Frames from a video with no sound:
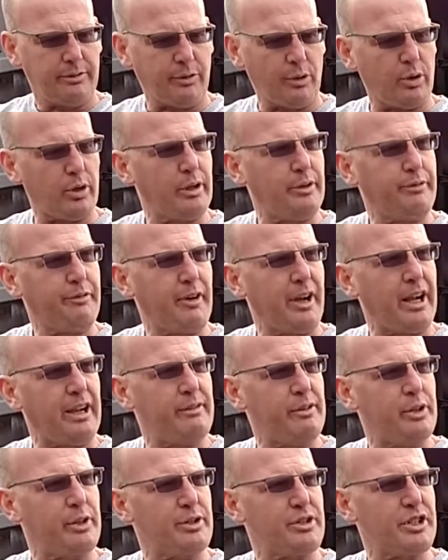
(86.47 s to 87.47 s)
or
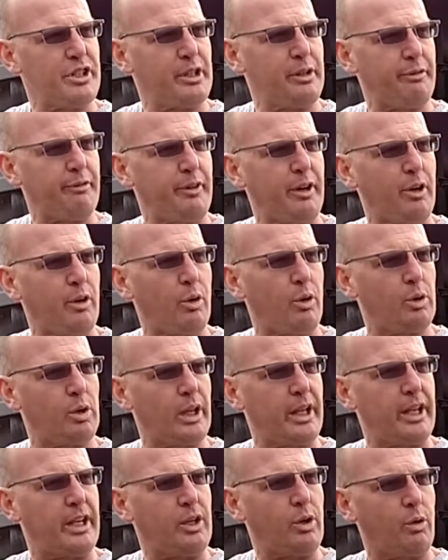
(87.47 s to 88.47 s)
5 years into Faro
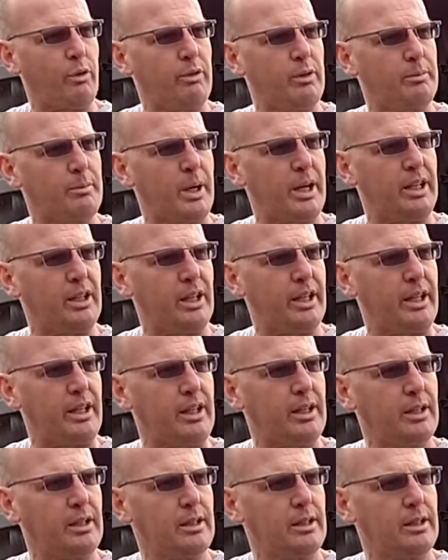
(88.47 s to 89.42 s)
Lake over in Brant Lake.